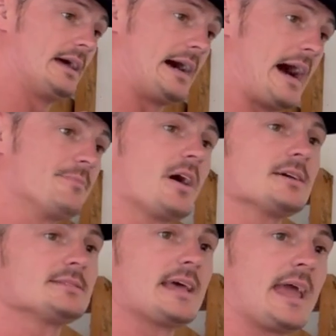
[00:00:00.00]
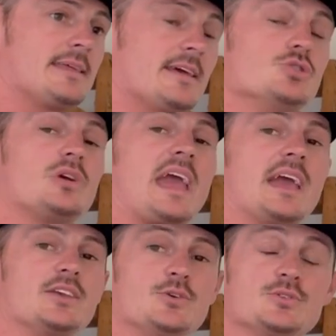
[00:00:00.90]
I'm not saying that you
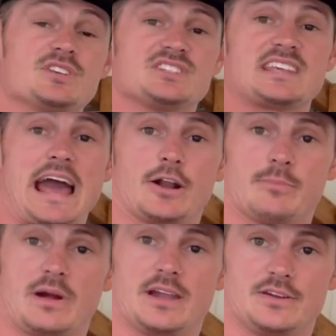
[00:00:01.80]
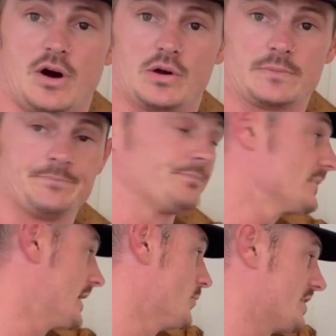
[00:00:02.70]
can't use a scatterbred dog.
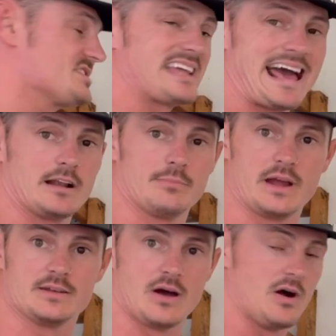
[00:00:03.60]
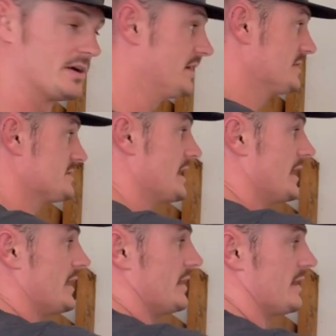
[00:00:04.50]
And what a scatterbred dog
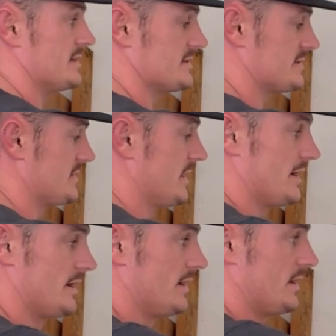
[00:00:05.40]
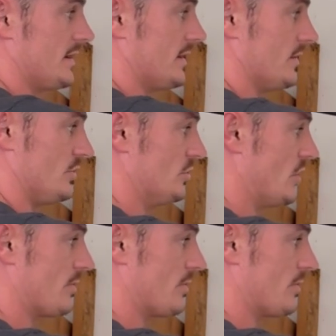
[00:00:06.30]
is you look